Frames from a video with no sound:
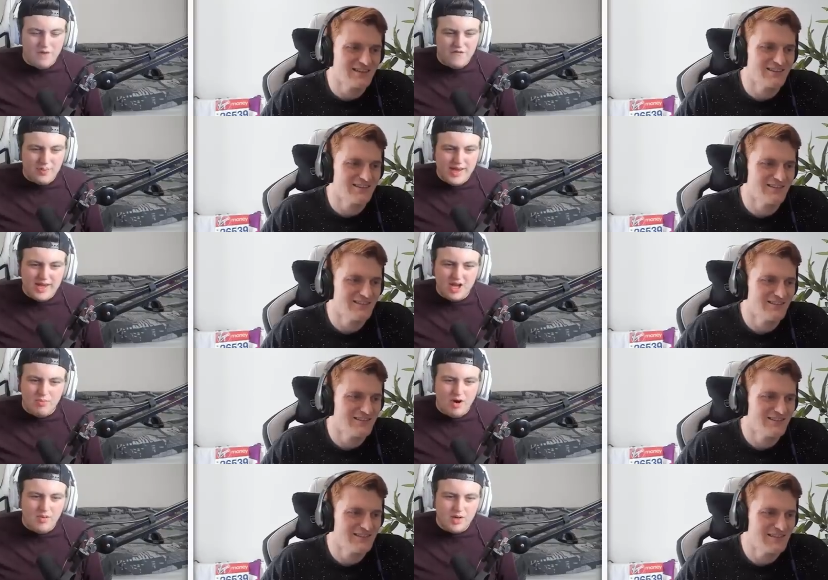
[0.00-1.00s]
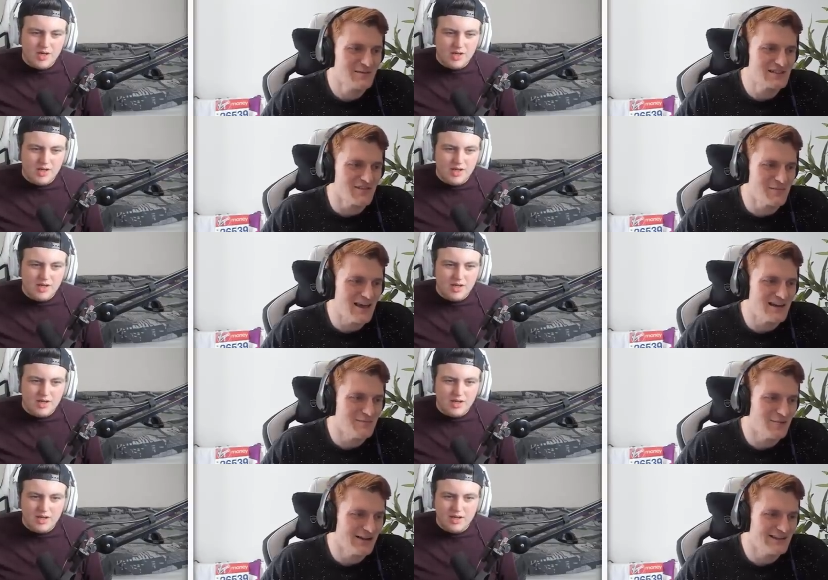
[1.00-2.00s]
Speaker 1: for me. Come on.
Speaker 2: Give me something better than him,
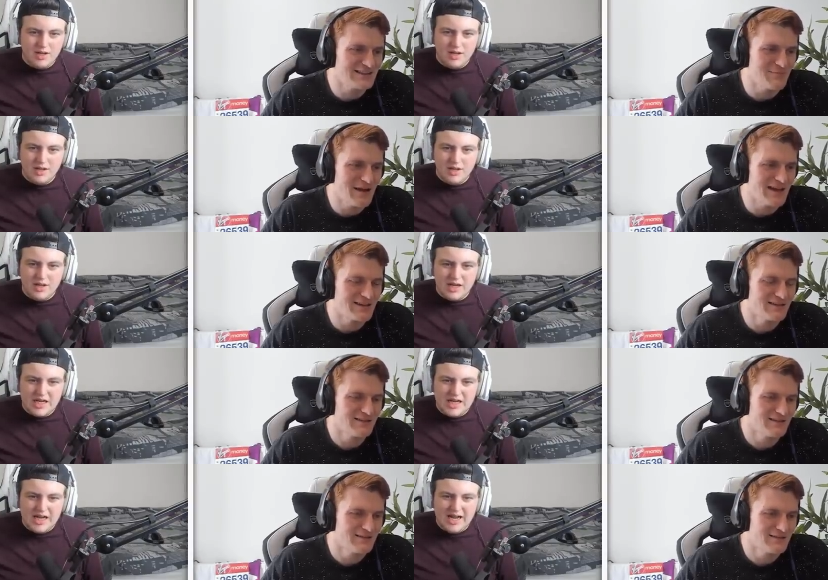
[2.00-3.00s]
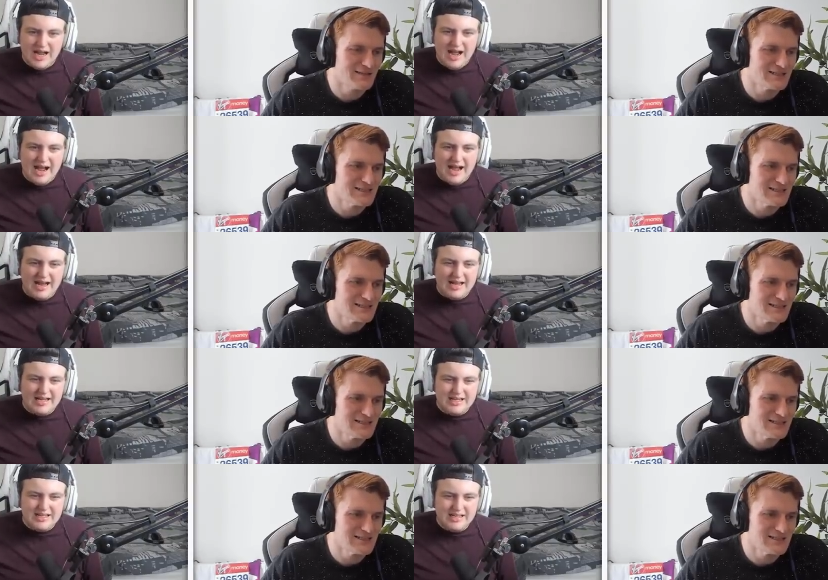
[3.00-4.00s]
please. I beg.
Speaker 1: Ah.
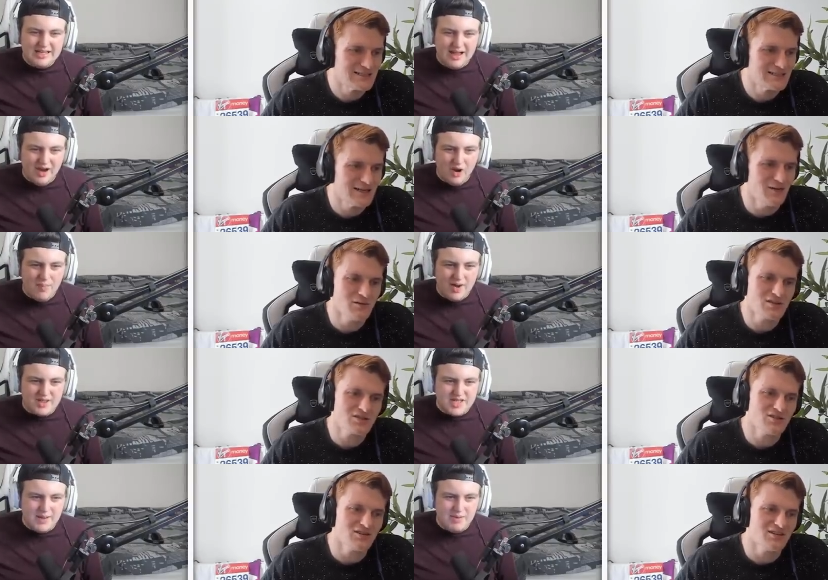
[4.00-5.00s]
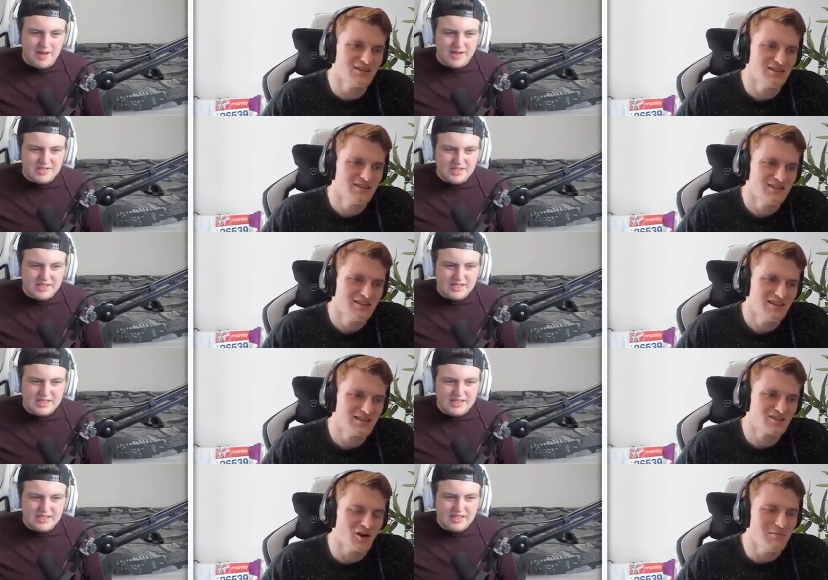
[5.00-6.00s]
I got a bad set got, of players here.
Speaker 2: I
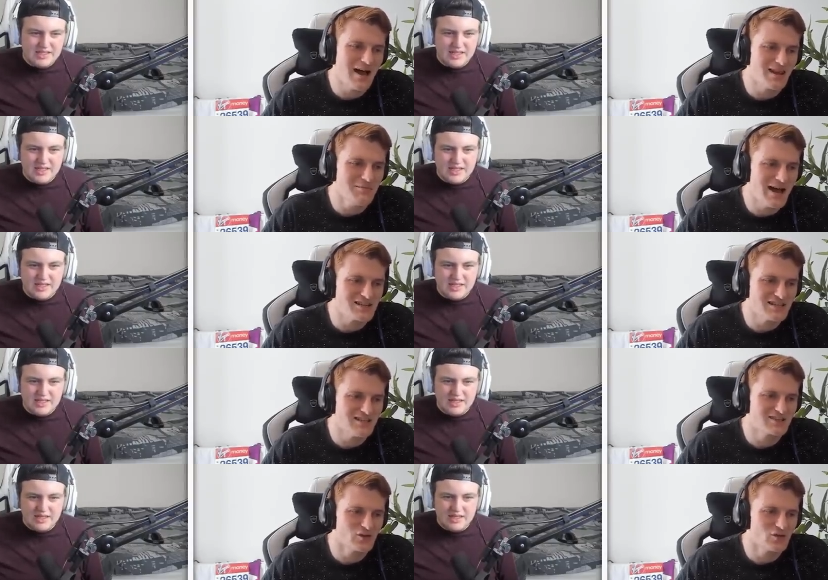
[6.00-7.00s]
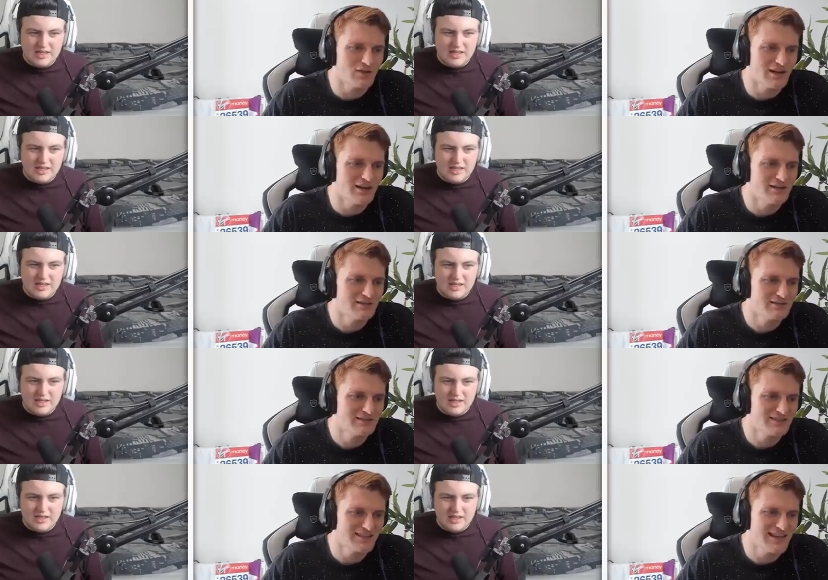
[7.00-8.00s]
just got a man of the match in Asorio.
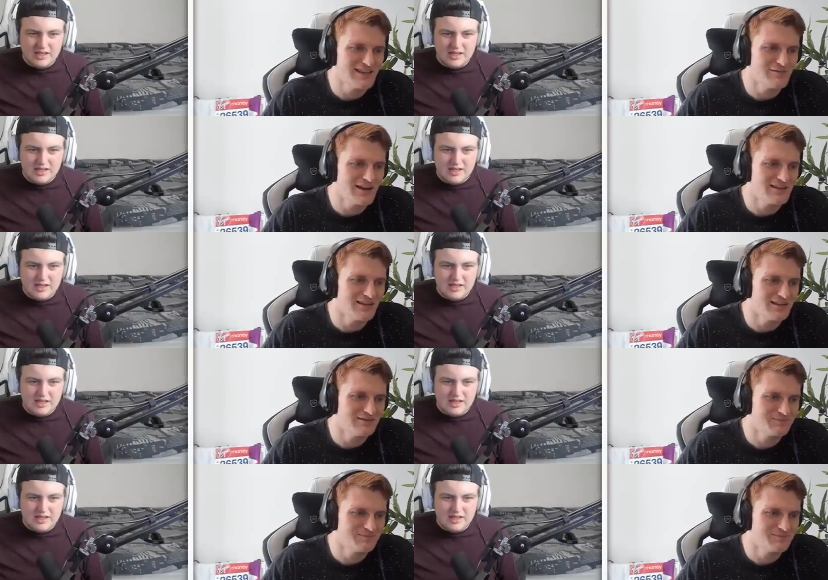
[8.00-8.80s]
It's only 80 rated though.